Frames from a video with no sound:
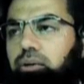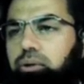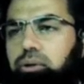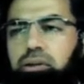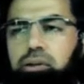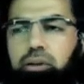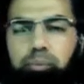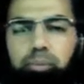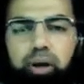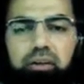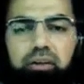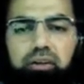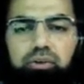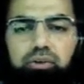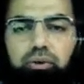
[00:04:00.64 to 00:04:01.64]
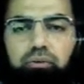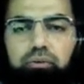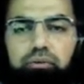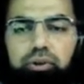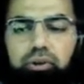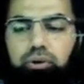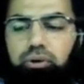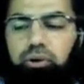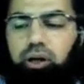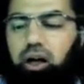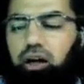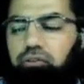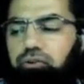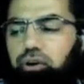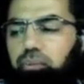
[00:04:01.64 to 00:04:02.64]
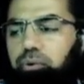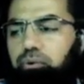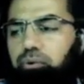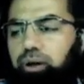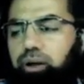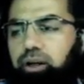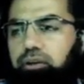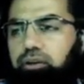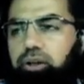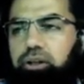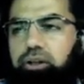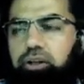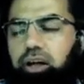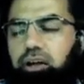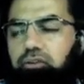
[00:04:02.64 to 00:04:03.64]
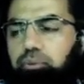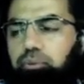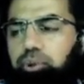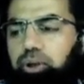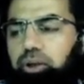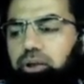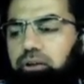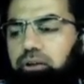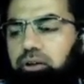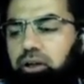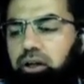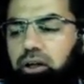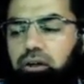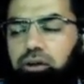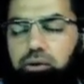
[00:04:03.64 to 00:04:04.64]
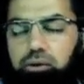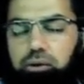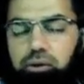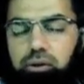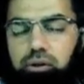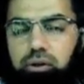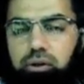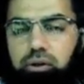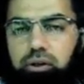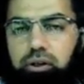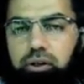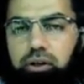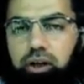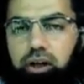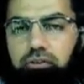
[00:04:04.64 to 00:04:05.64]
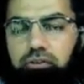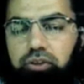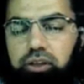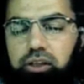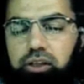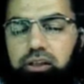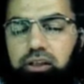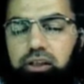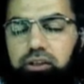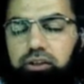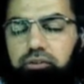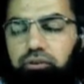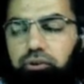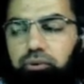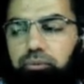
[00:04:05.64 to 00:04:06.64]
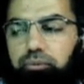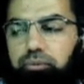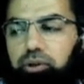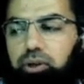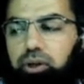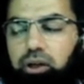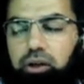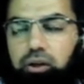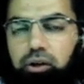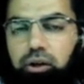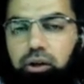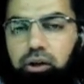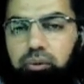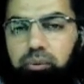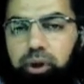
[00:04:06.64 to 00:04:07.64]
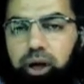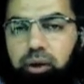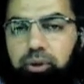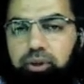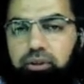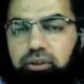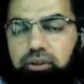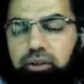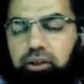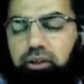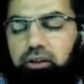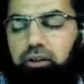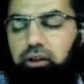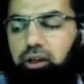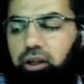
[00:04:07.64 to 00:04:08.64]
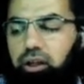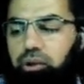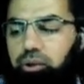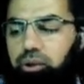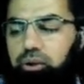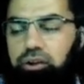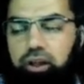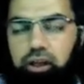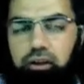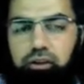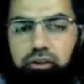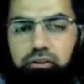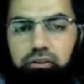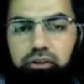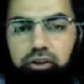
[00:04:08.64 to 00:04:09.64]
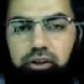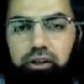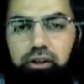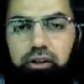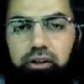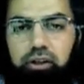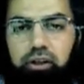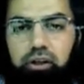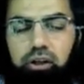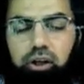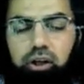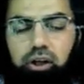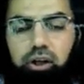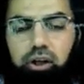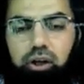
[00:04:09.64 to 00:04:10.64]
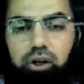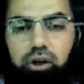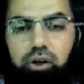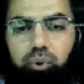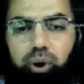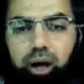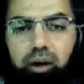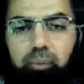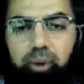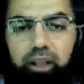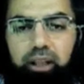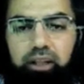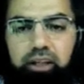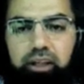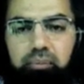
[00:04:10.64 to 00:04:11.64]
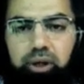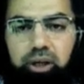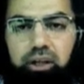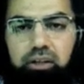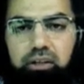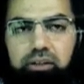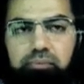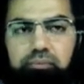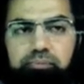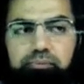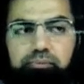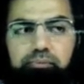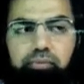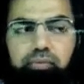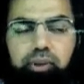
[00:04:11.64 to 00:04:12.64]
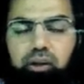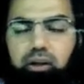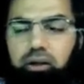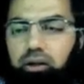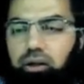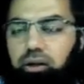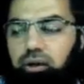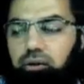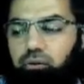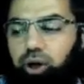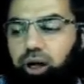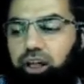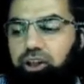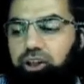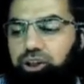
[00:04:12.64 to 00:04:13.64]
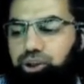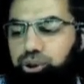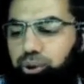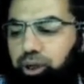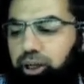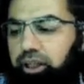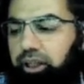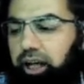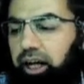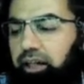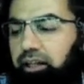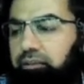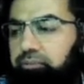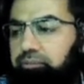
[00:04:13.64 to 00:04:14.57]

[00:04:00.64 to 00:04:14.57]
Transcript: So this is the basics of your transformer. What actually a transformer does, it transfers electrical energy from the primary circuit to the secondary circuit via magnetic means, while ensuring that